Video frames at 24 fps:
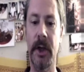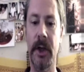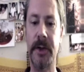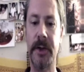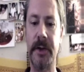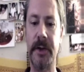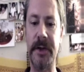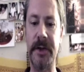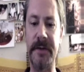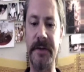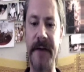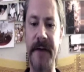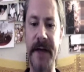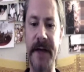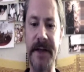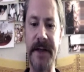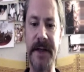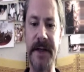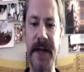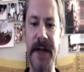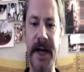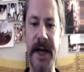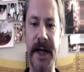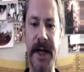But it's
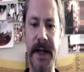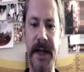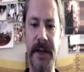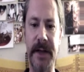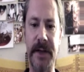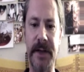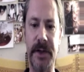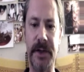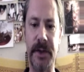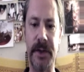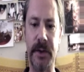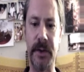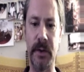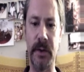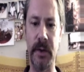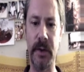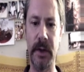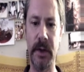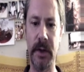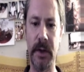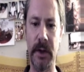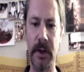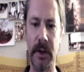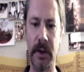fascinating to
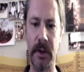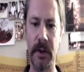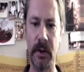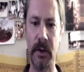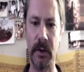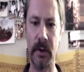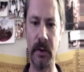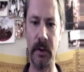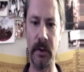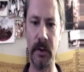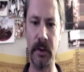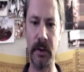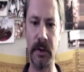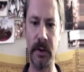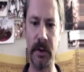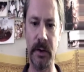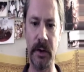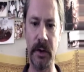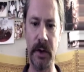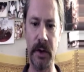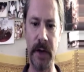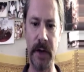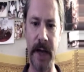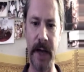
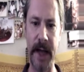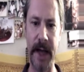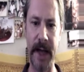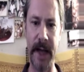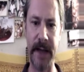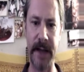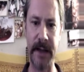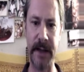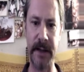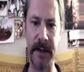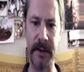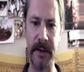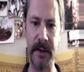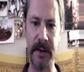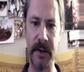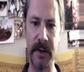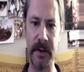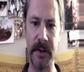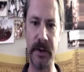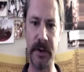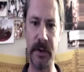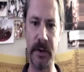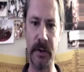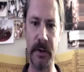look at the
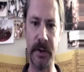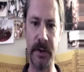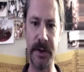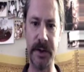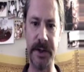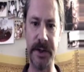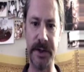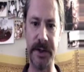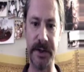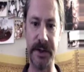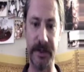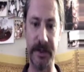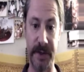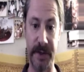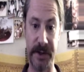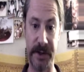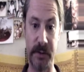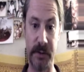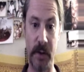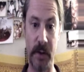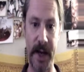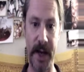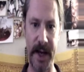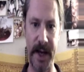solar system
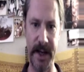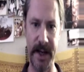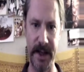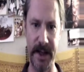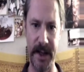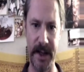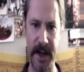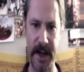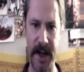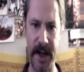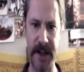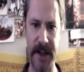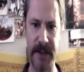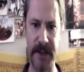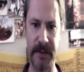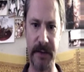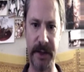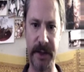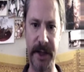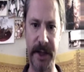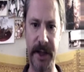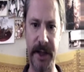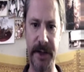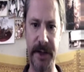this way and to
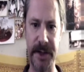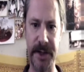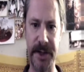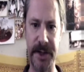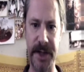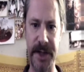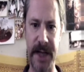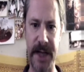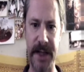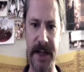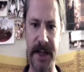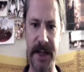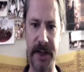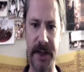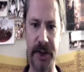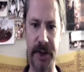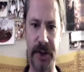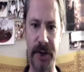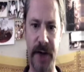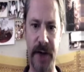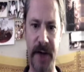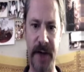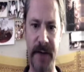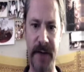really understand the
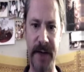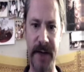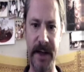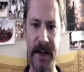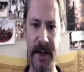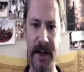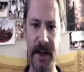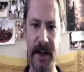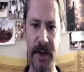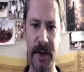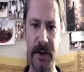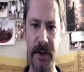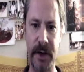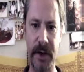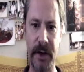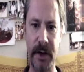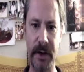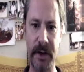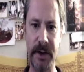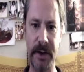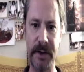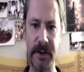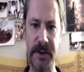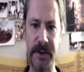astronomy. You can
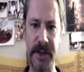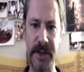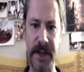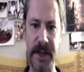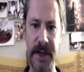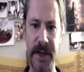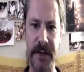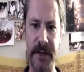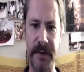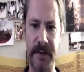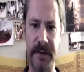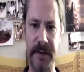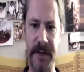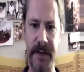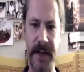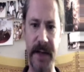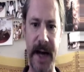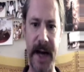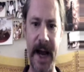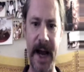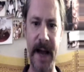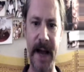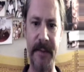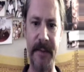also see the other thing
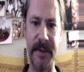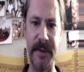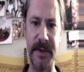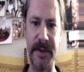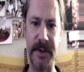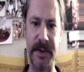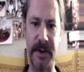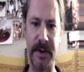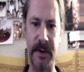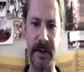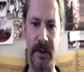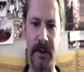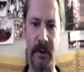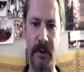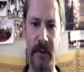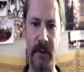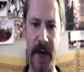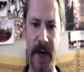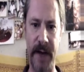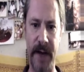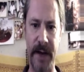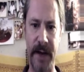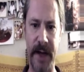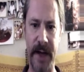that happens
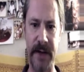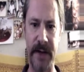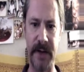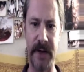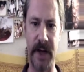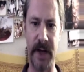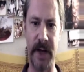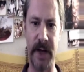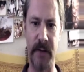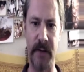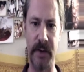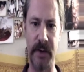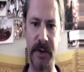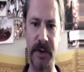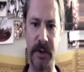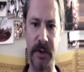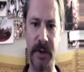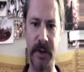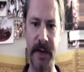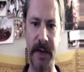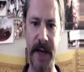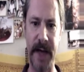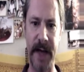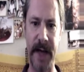around that time, what's
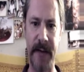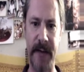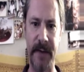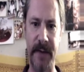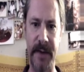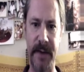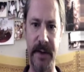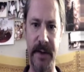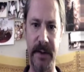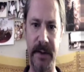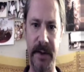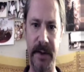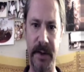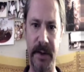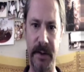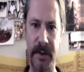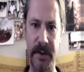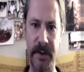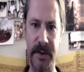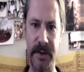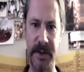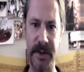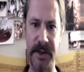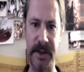going to happen. You know,
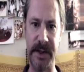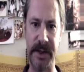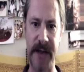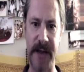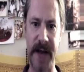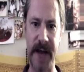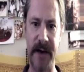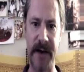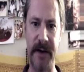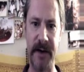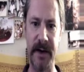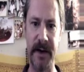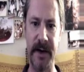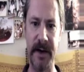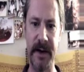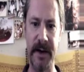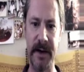you see Saturn